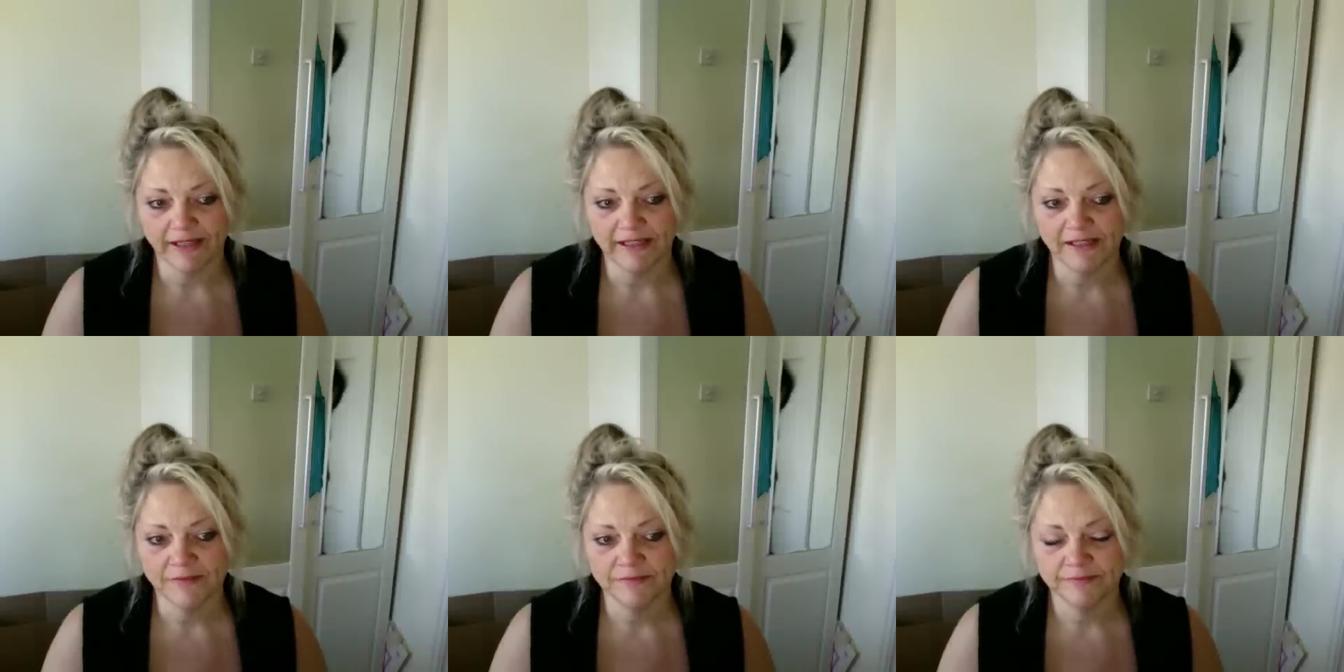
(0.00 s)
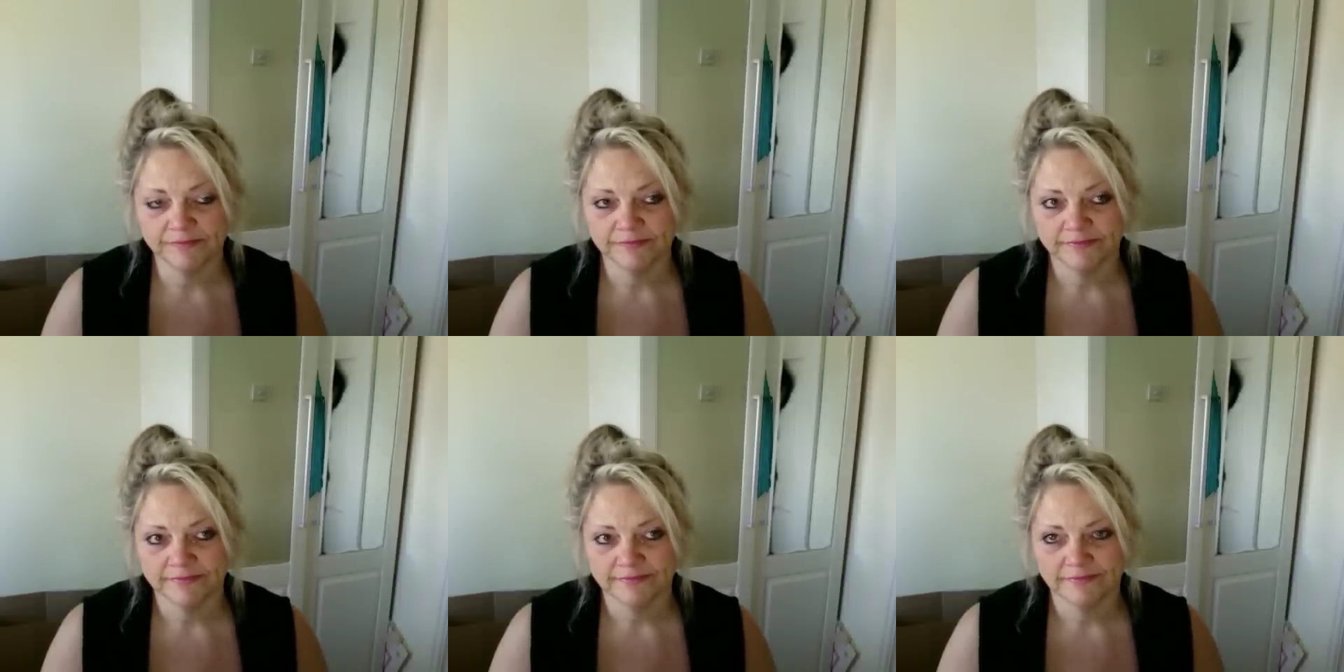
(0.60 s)
the
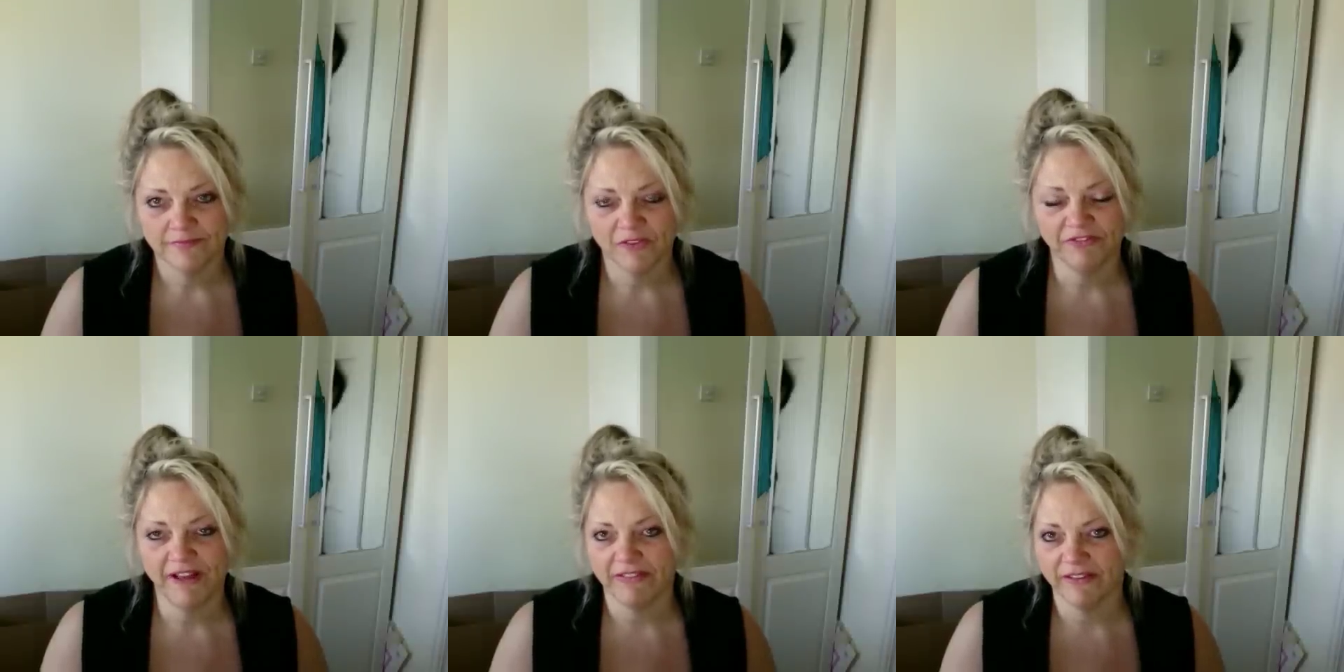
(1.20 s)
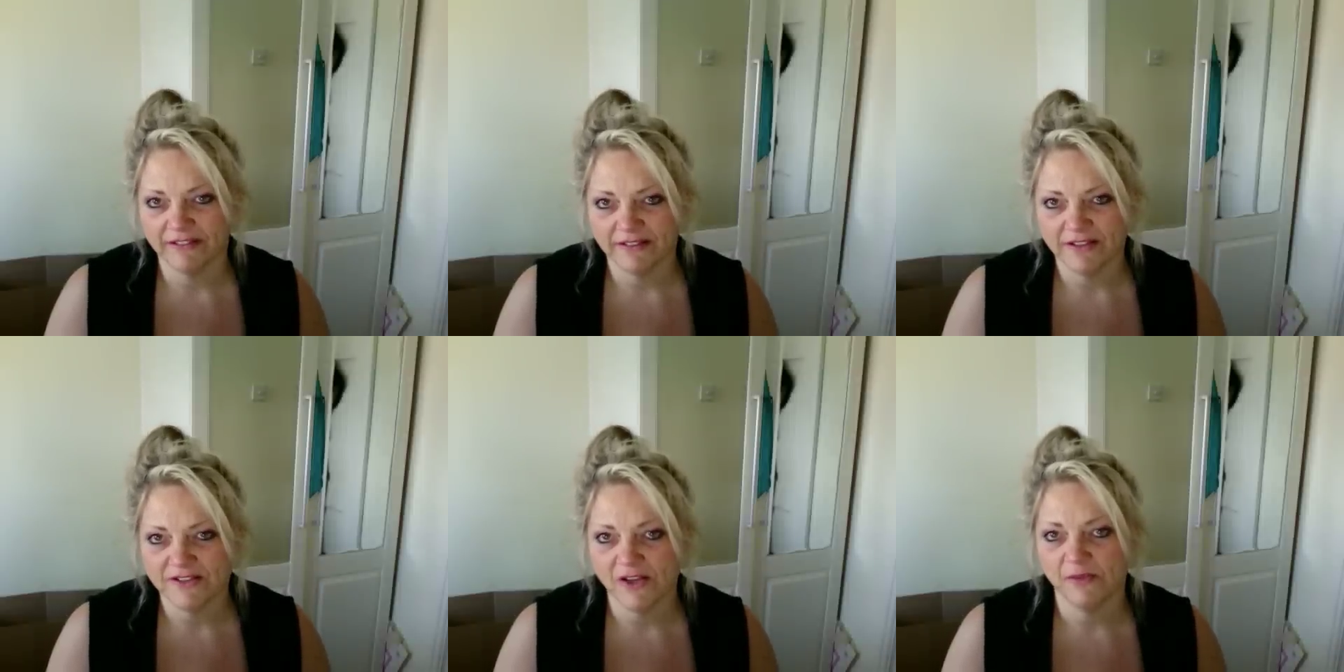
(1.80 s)
fact that
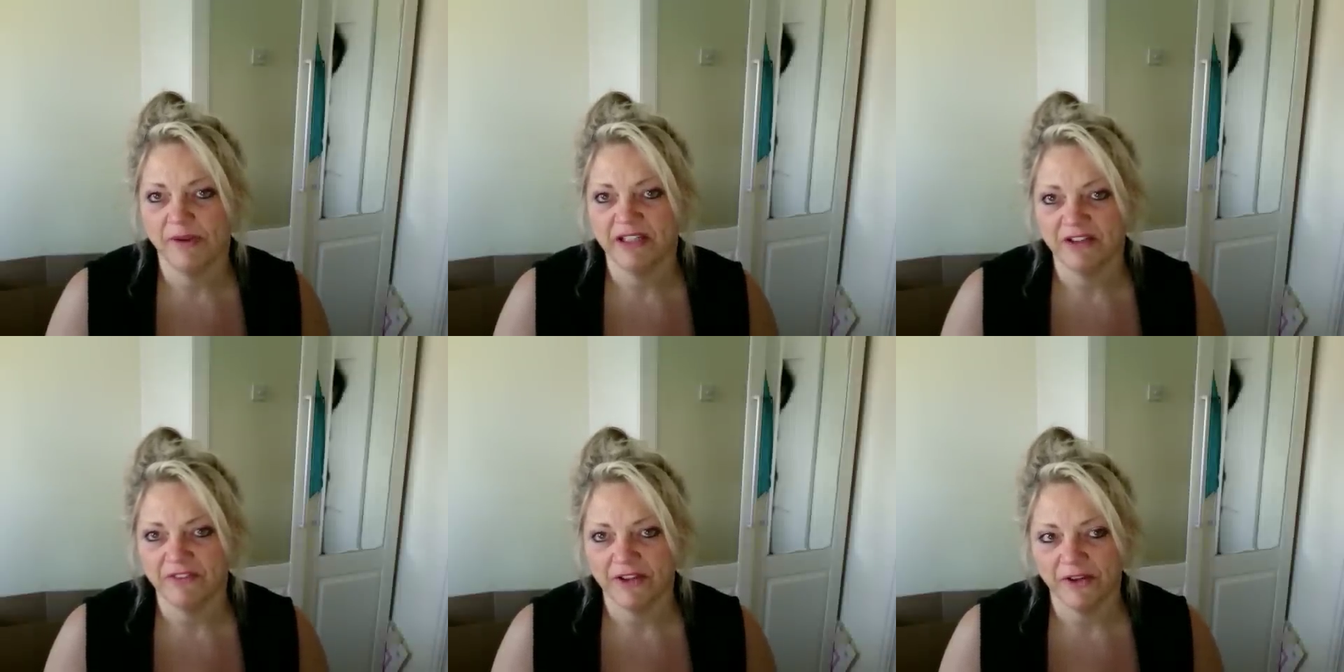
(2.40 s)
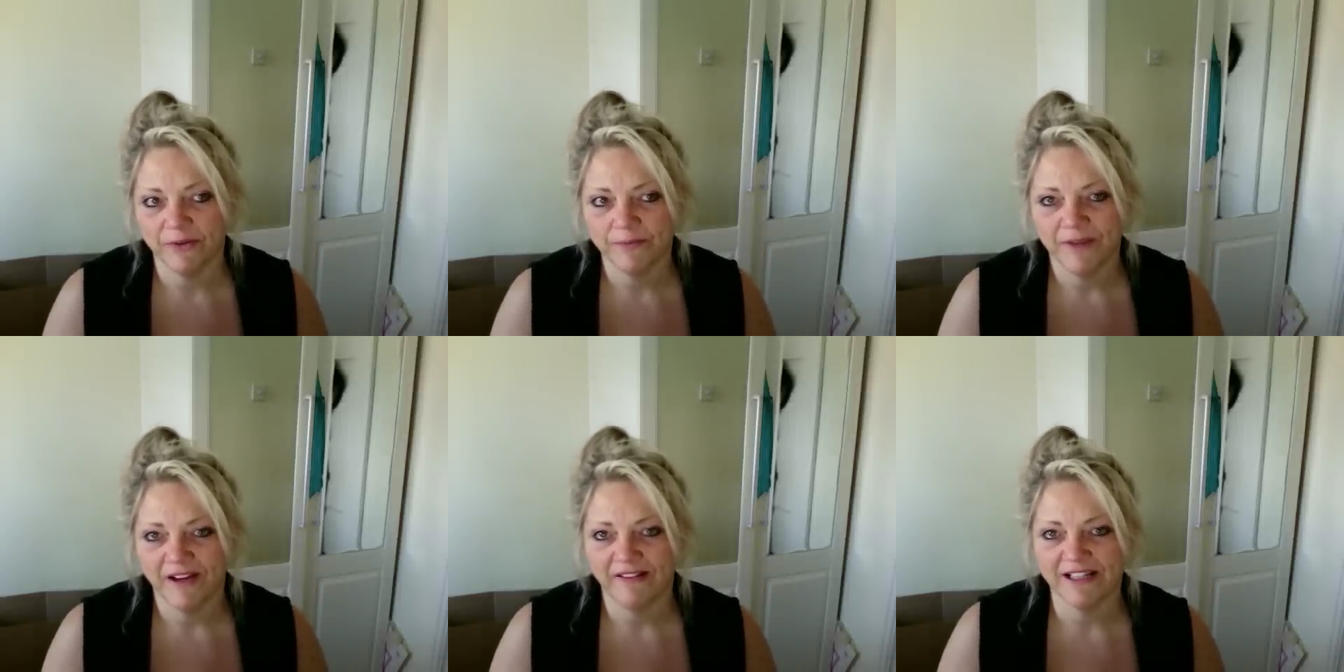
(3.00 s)
so many of you
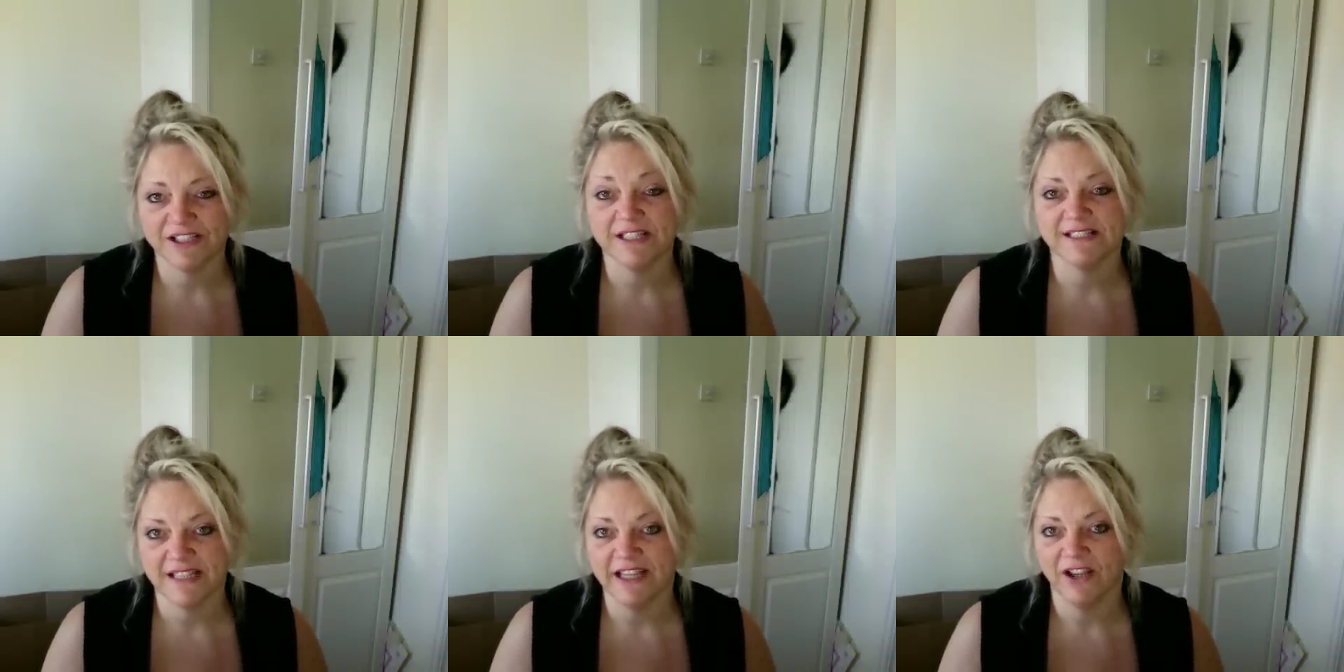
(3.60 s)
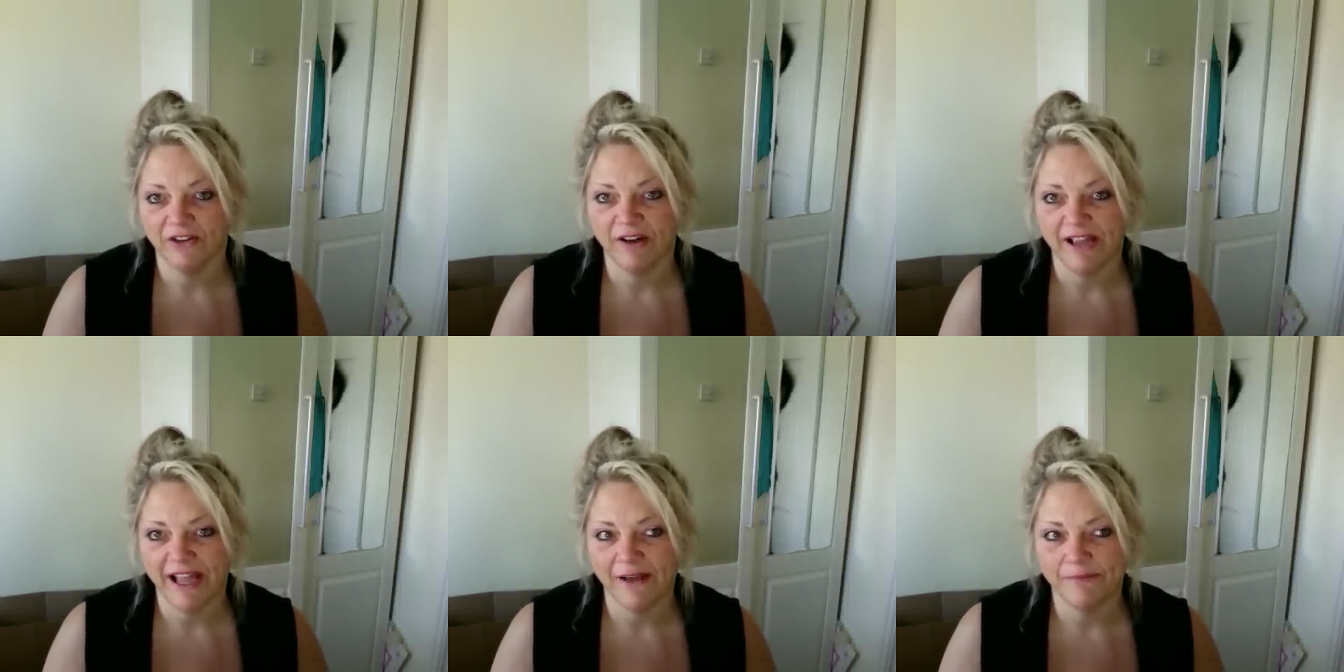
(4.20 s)
are actually seeing who I
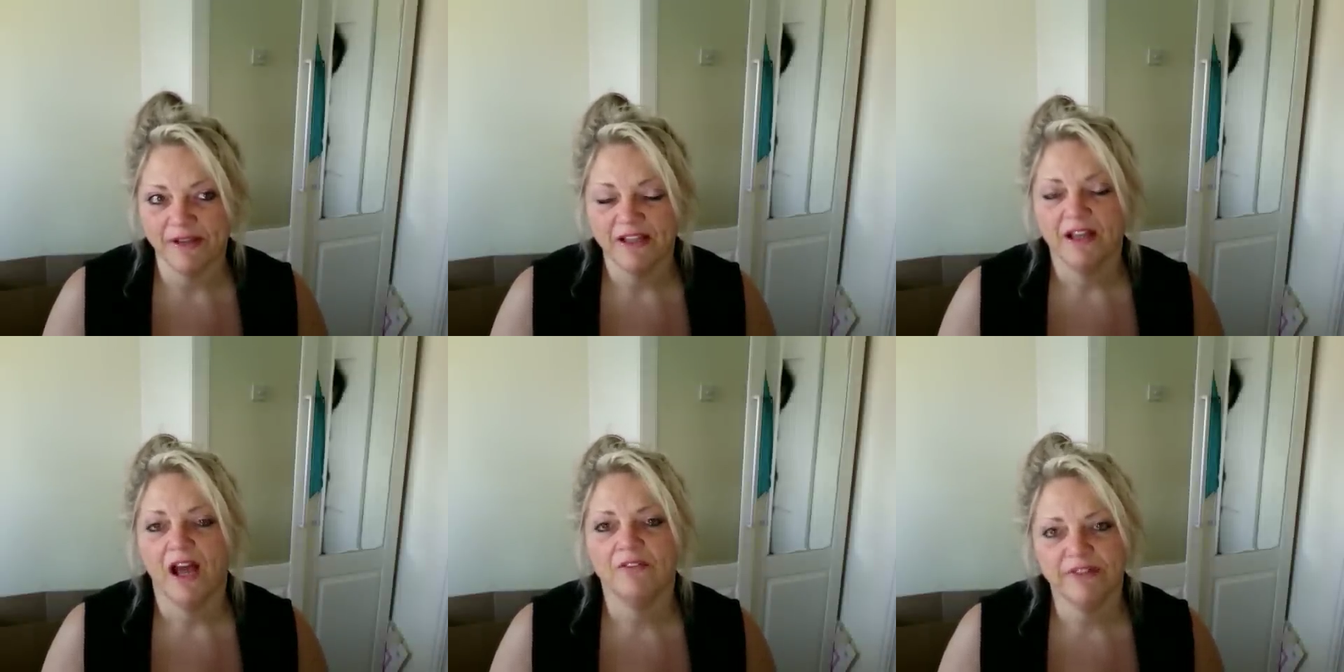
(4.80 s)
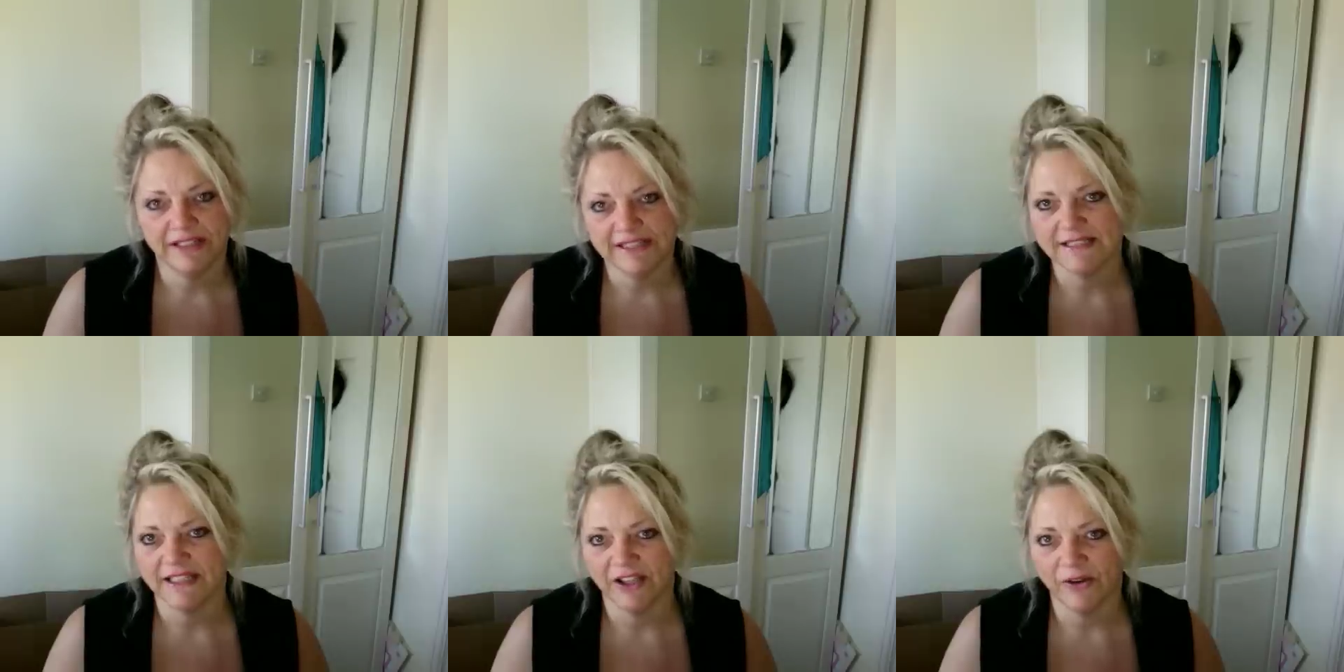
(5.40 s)
am and really
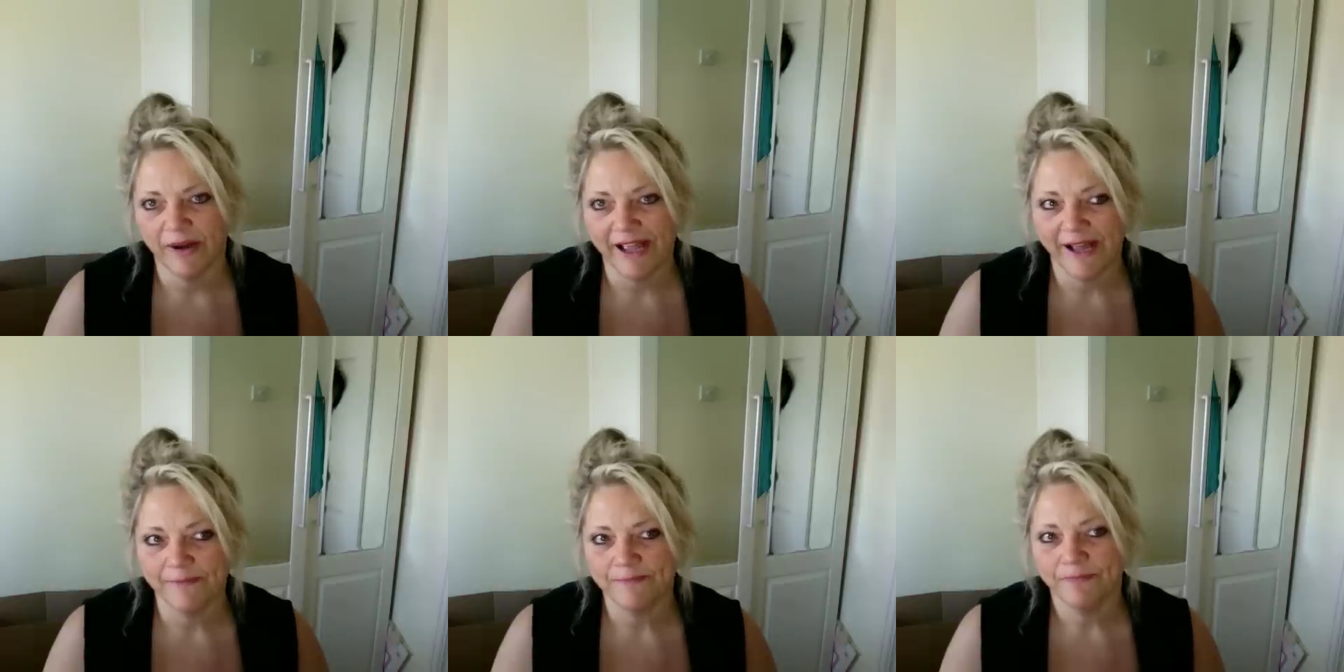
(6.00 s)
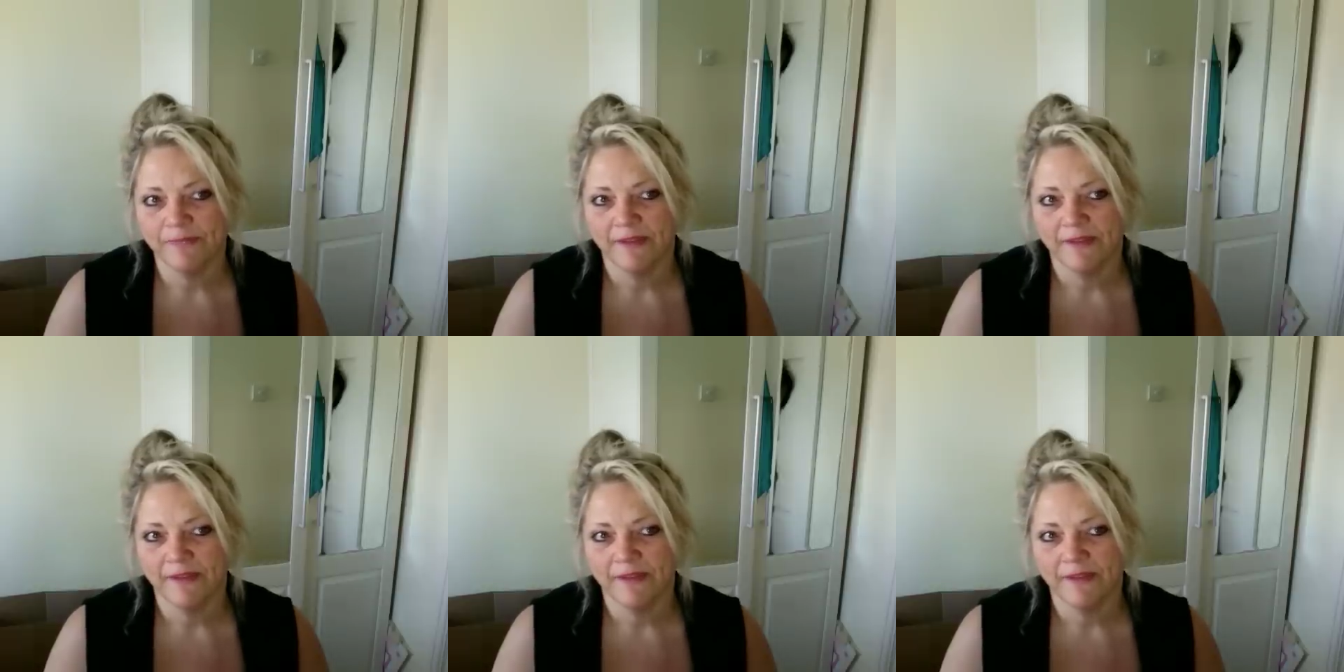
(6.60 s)
seeing who I am.